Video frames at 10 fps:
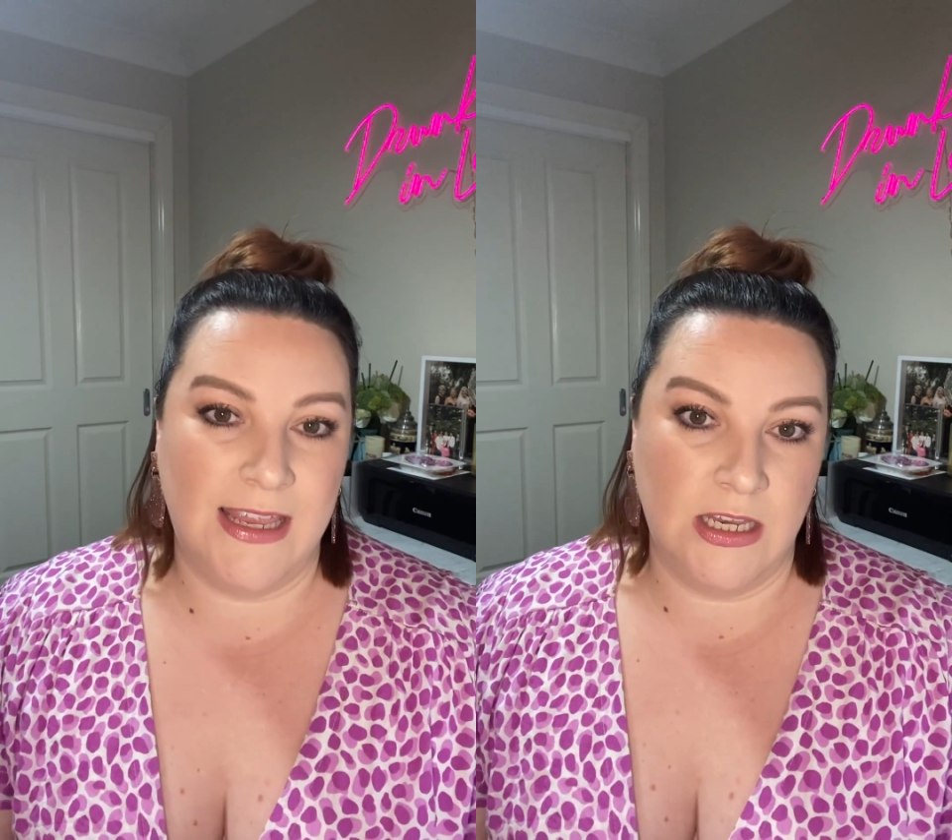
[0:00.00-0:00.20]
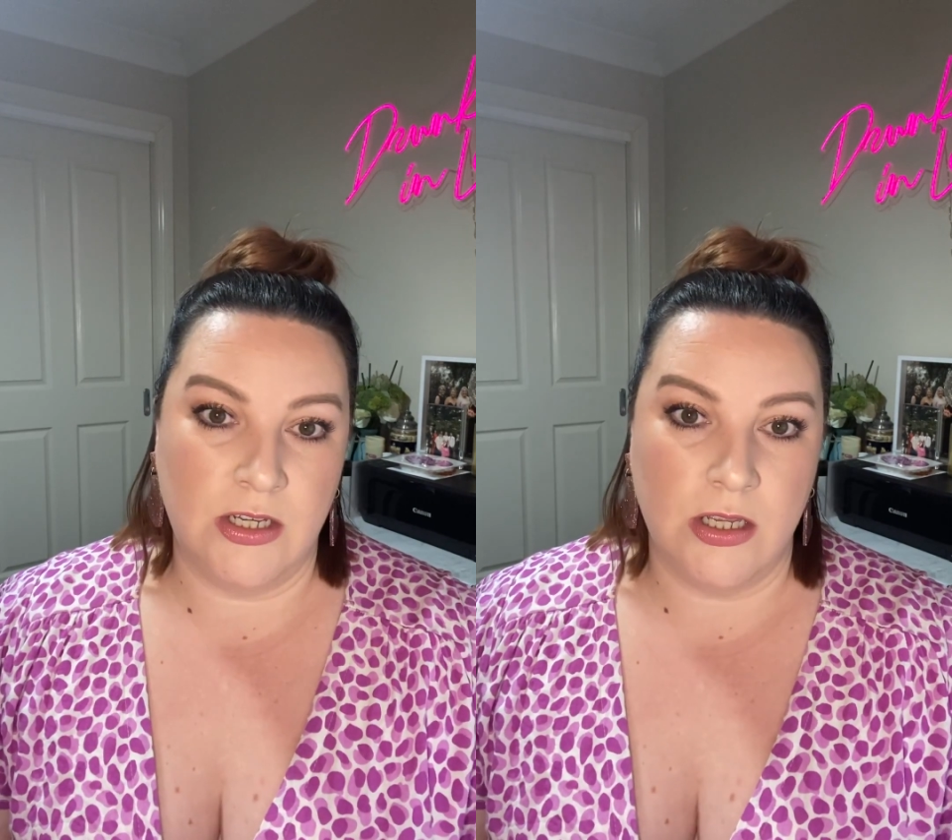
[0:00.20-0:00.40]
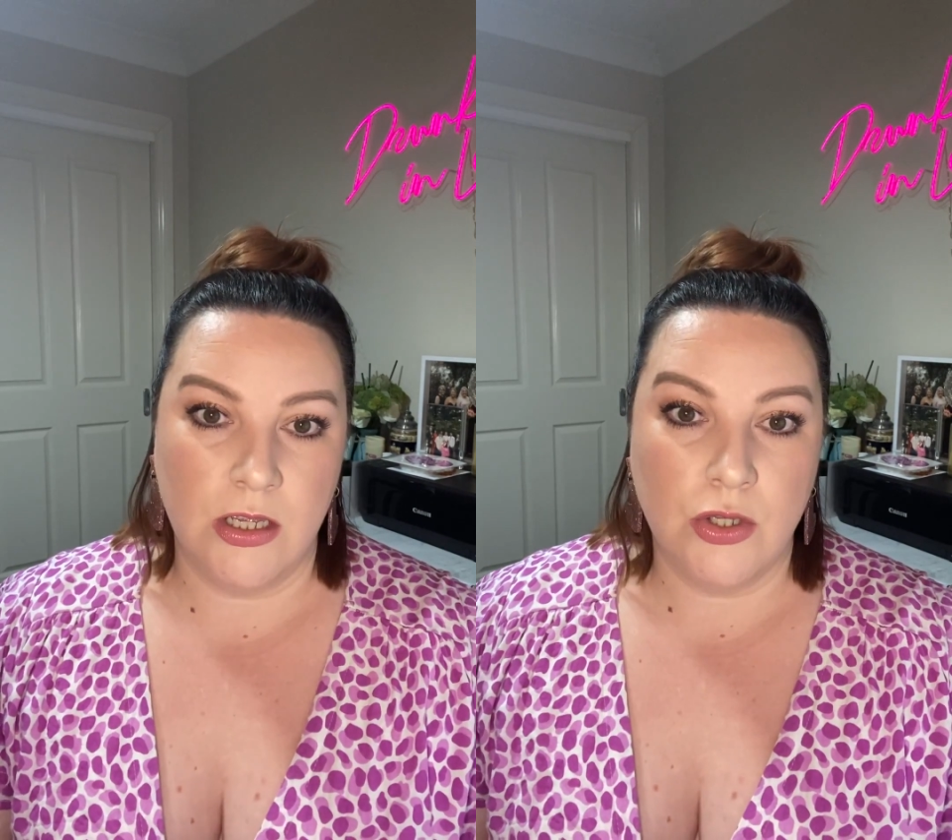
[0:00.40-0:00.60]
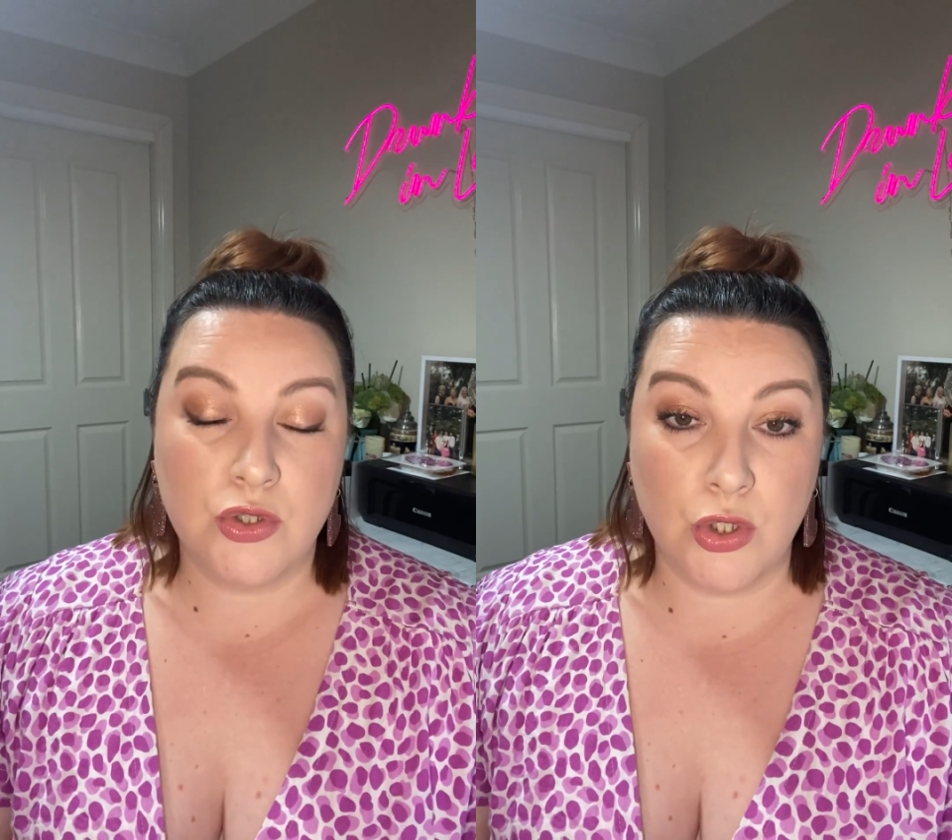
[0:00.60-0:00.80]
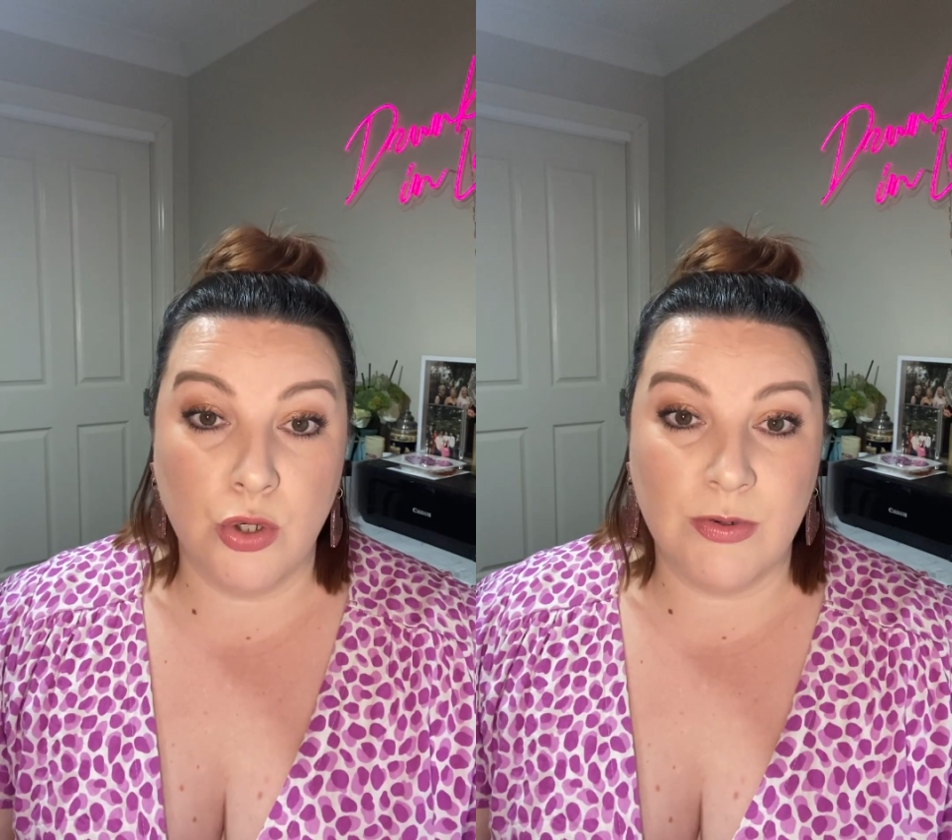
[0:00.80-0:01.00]
in
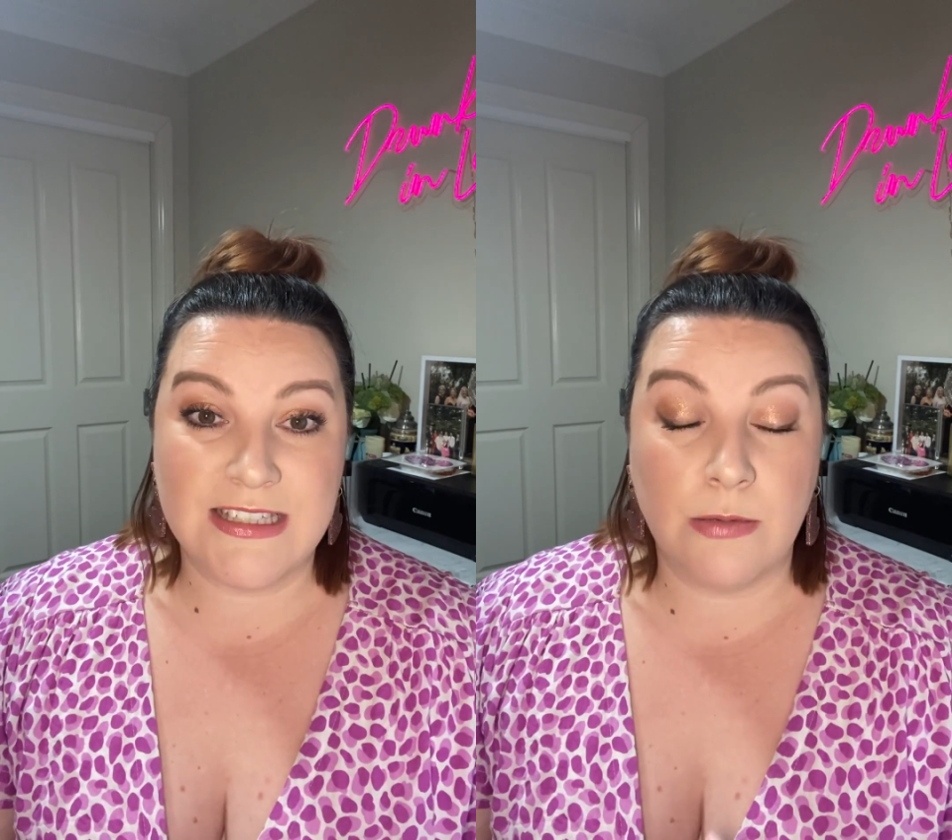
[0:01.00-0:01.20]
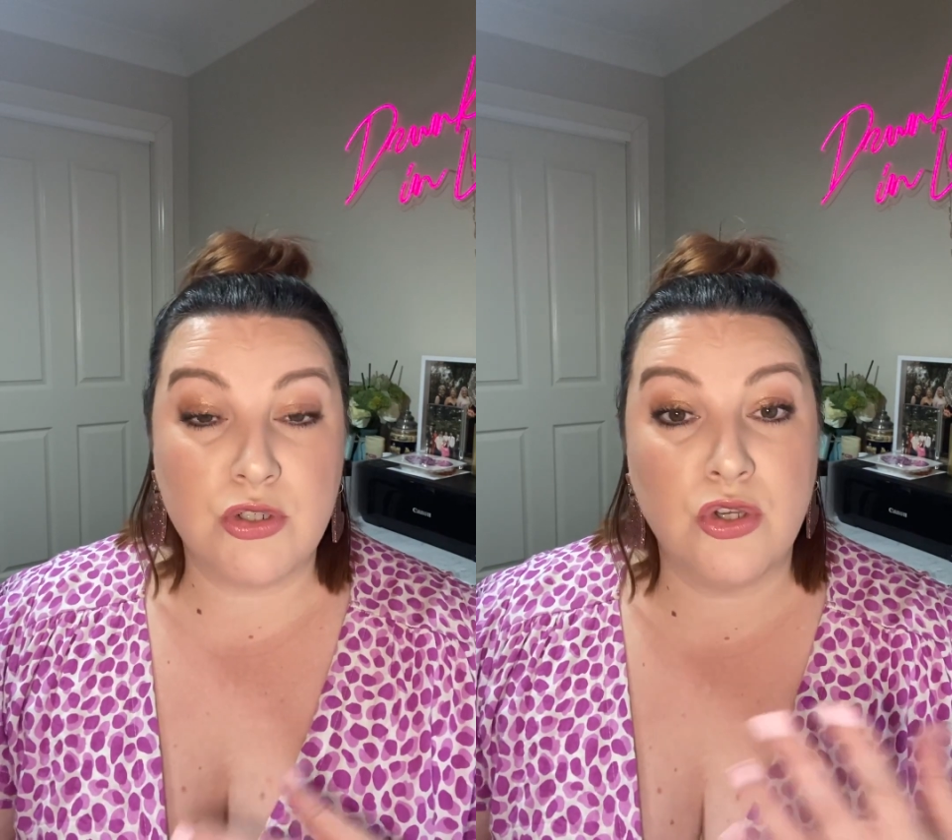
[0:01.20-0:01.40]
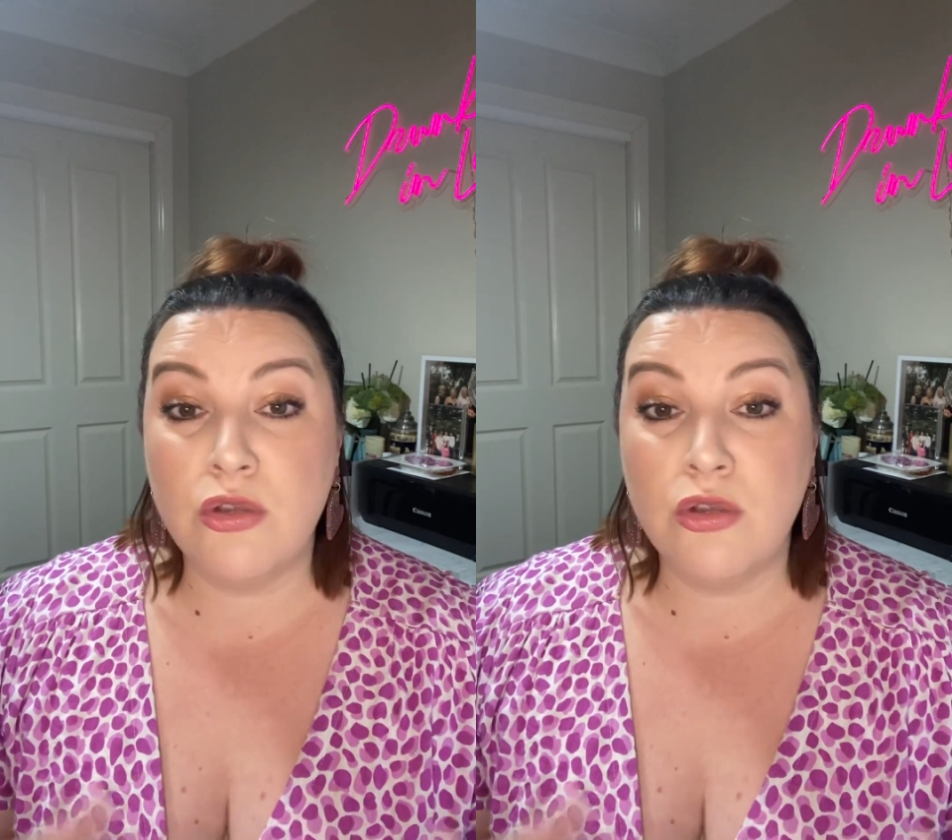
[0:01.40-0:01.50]
to your reception.